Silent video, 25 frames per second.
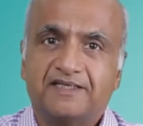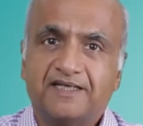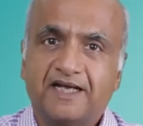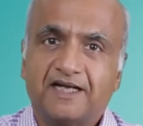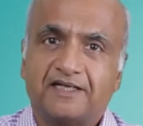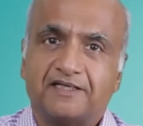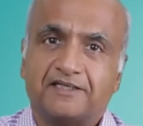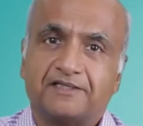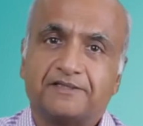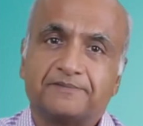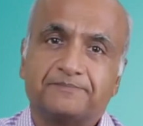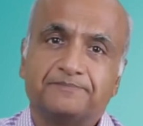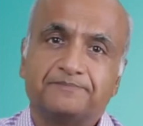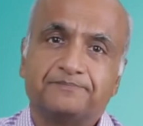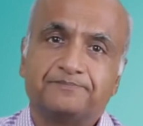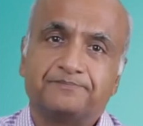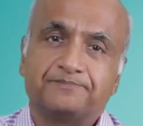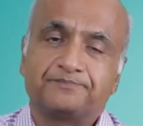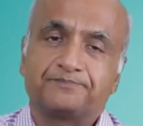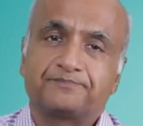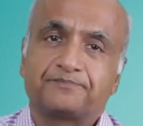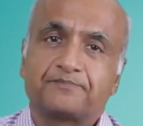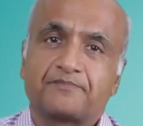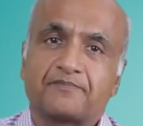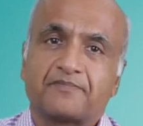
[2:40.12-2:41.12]
Yet,
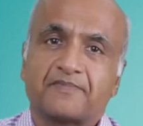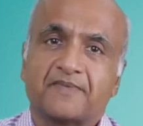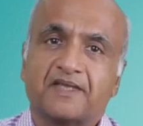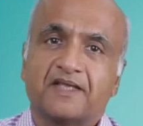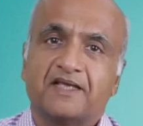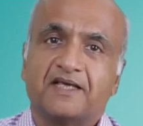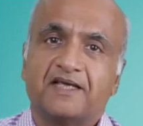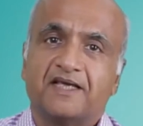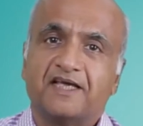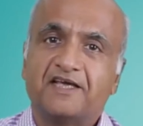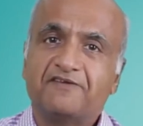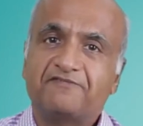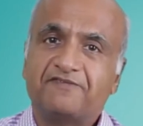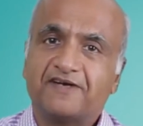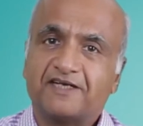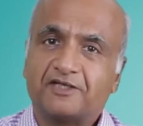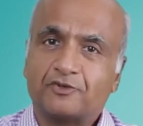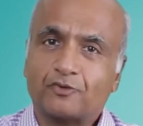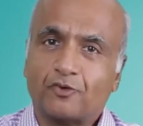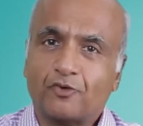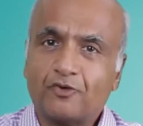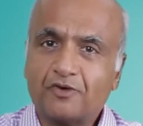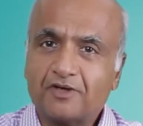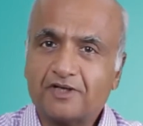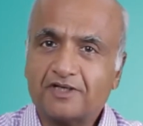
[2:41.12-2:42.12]
if
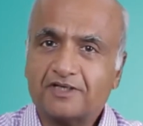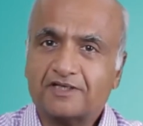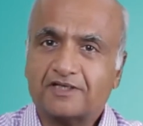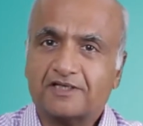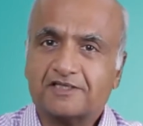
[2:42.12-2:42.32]
at all a